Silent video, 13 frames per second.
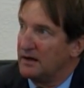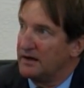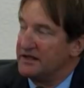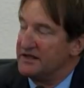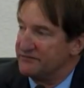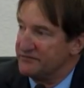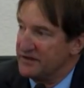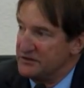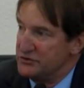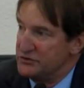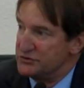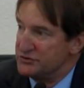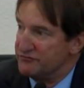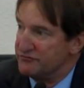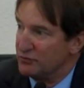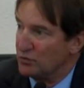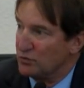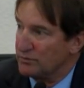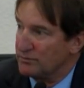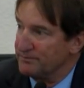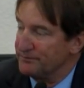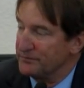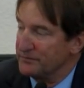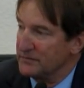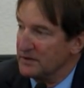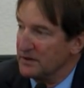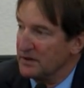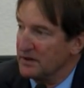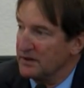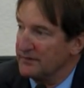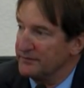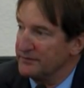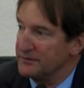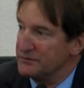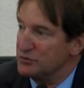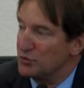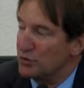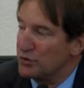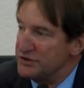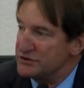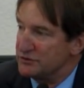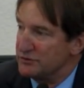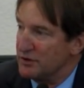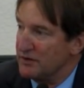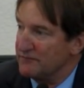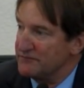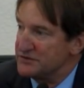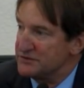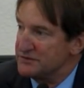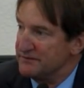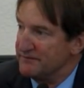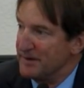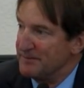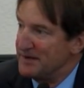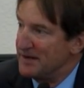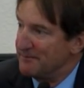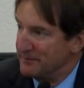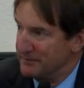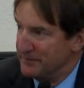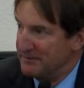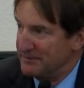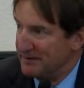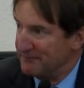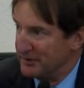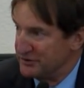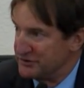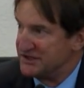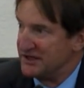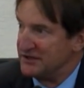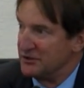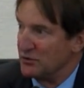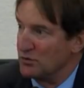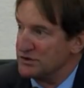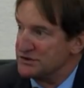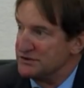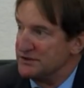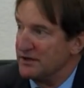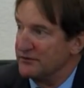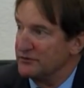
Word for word: If they used the form. Uh, the, the regional office, uh, maybe I'm, maybe I'm understanding your question now.